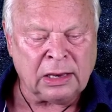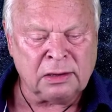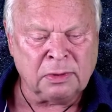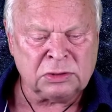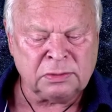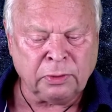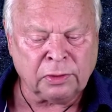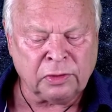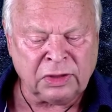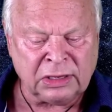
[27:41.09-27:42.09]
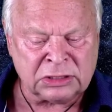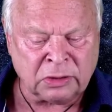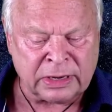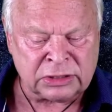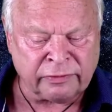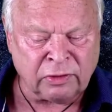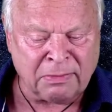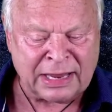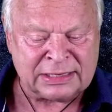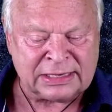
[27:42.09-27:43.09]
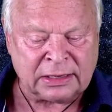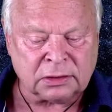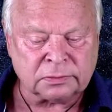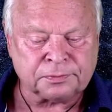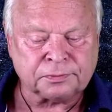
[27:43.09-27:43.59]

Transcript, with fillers: And the most important thing is a question of your mindset.